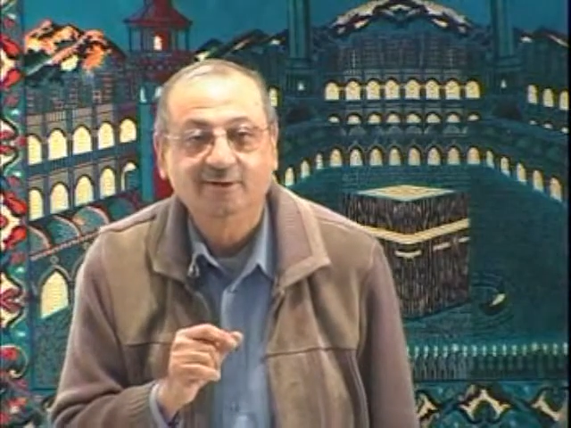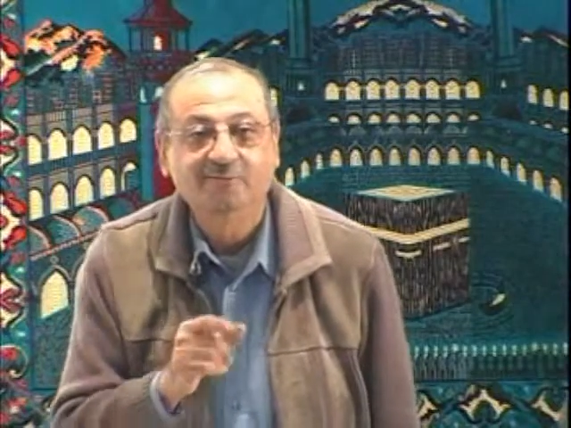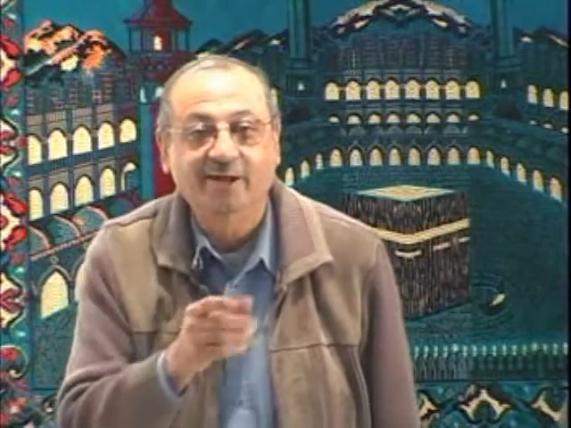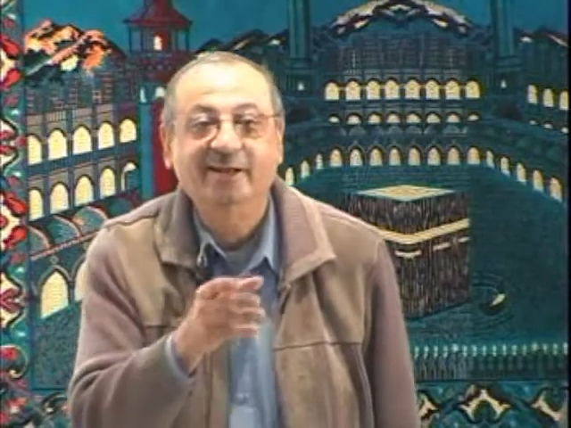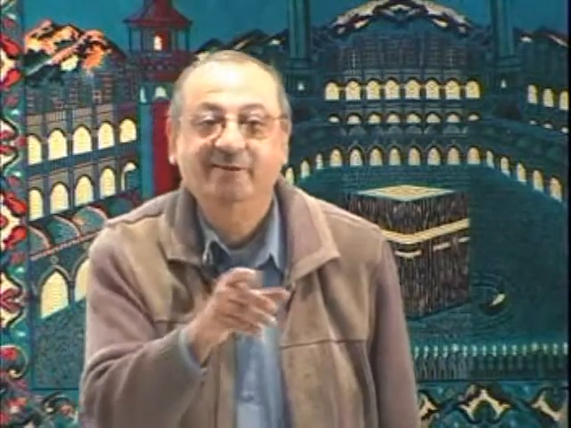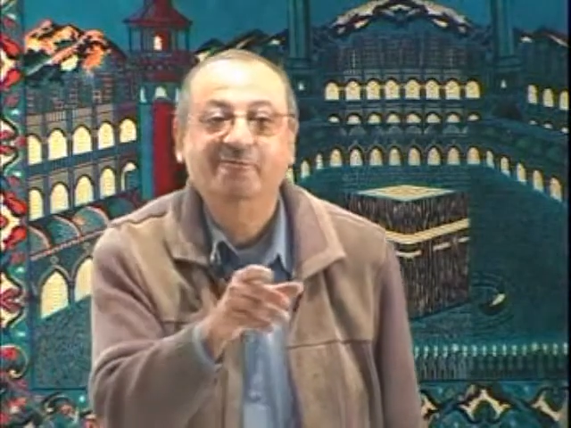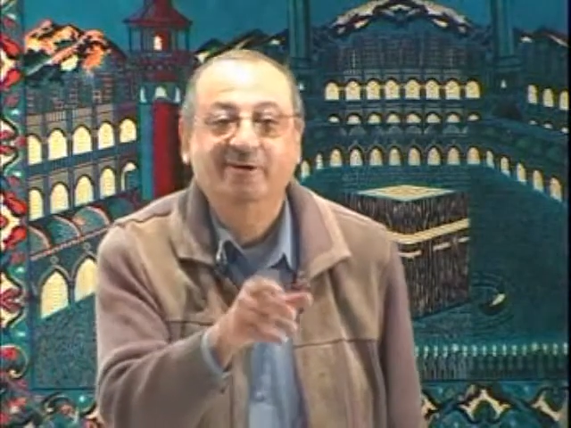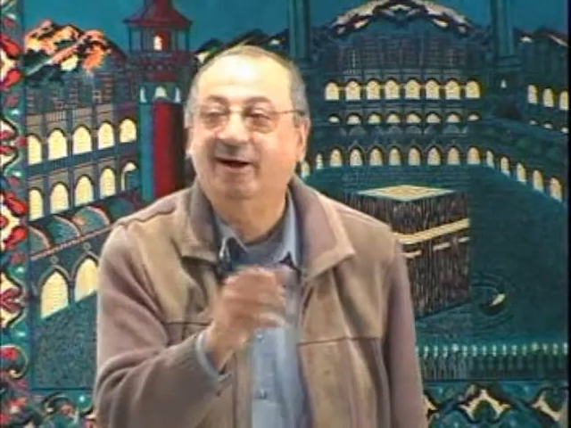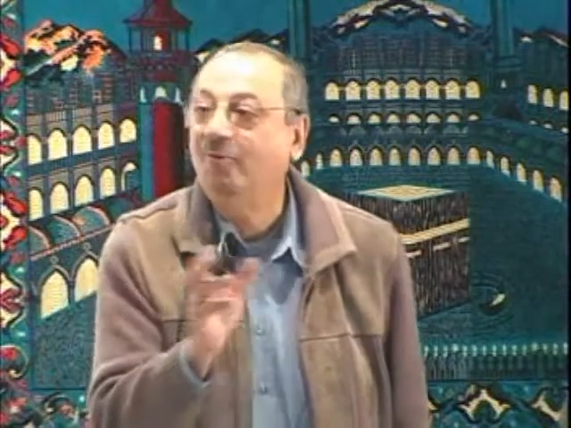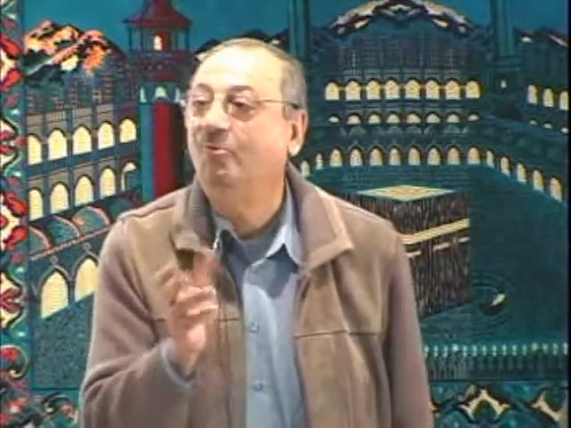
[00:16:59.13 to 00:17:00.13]
When
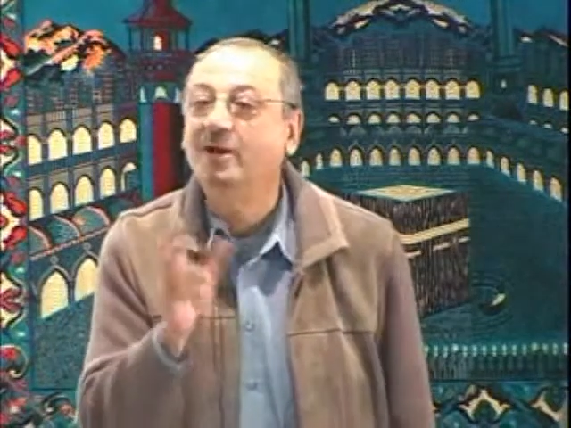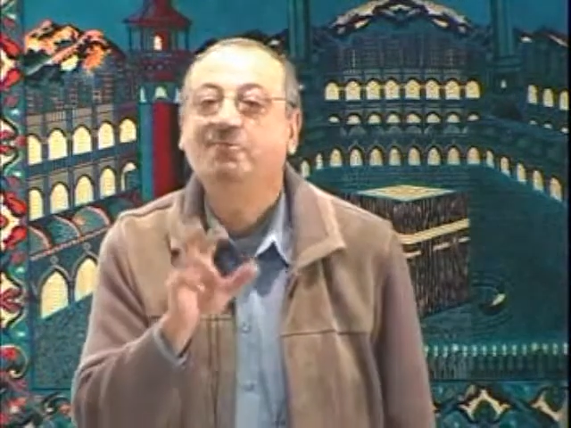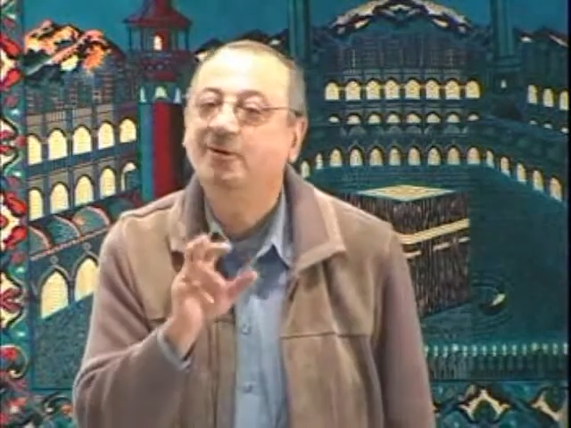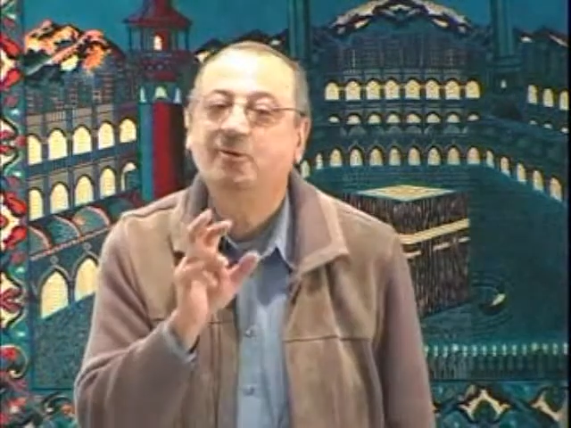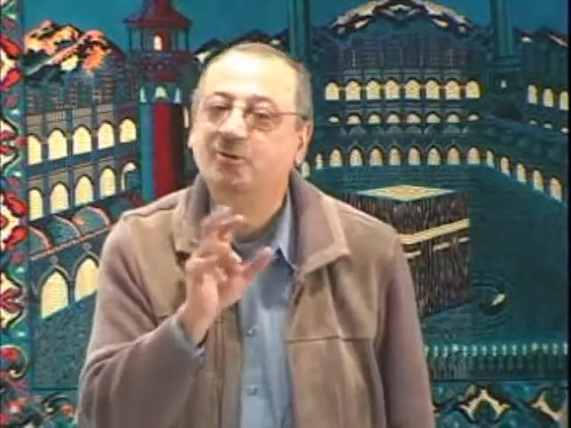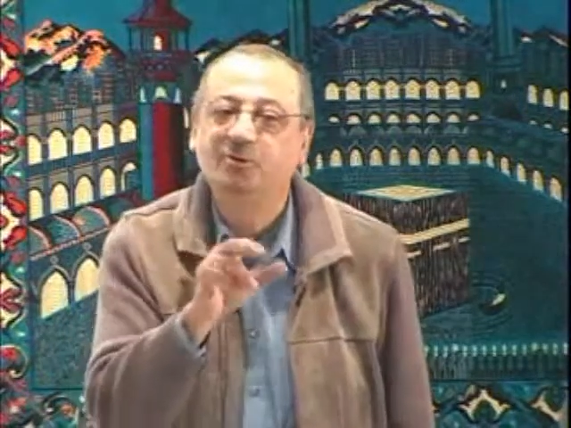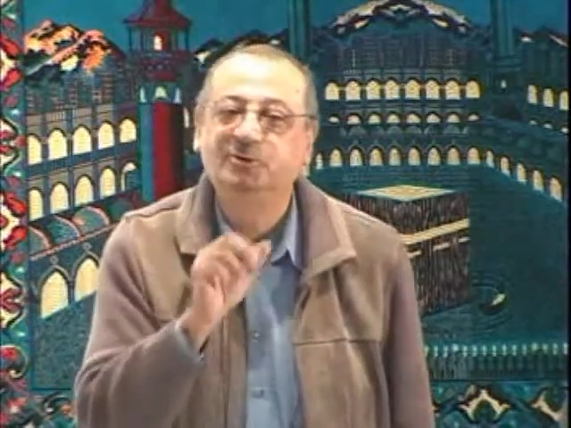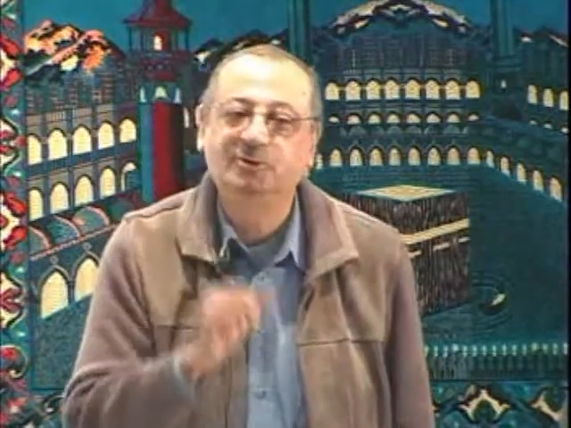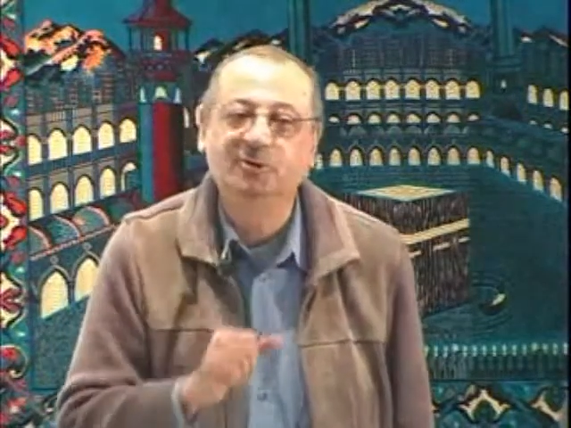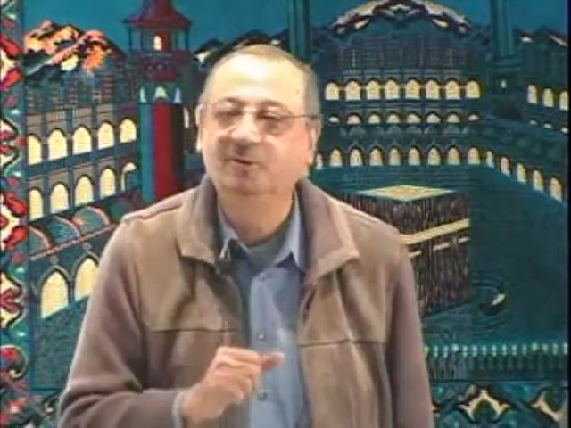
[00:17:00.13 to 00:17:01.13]
will you
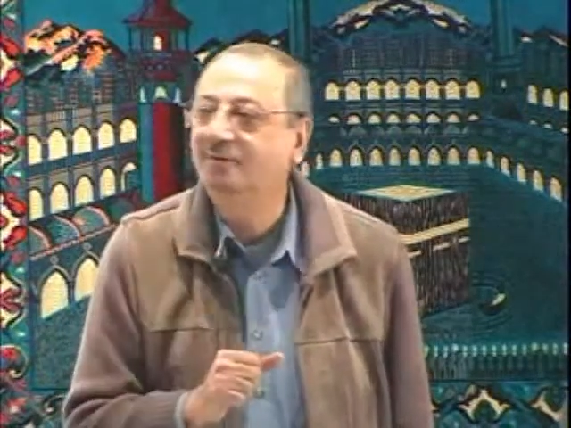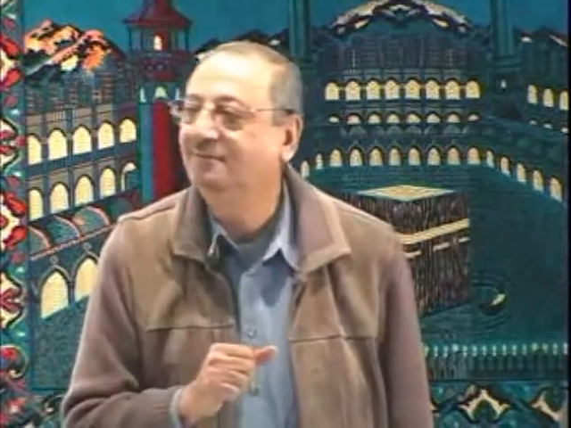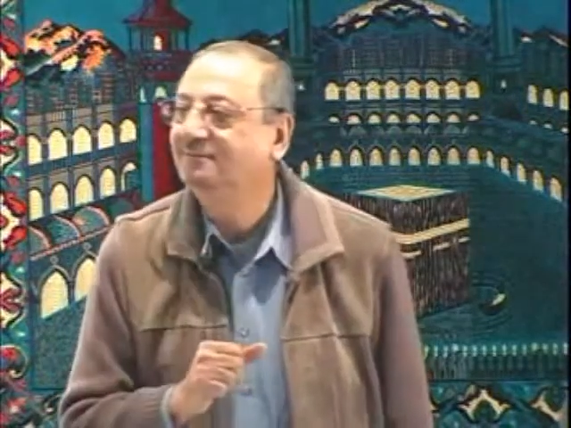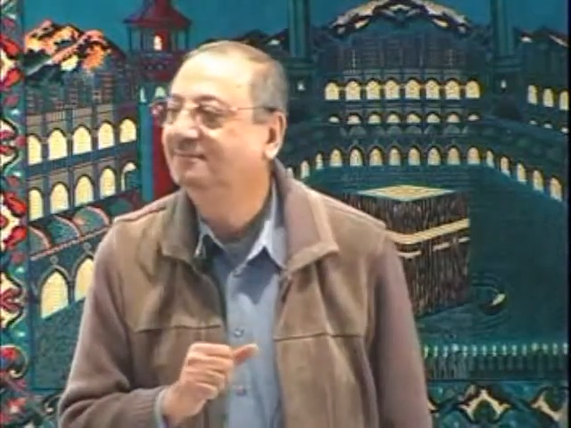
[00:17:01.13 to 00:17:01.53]
use you?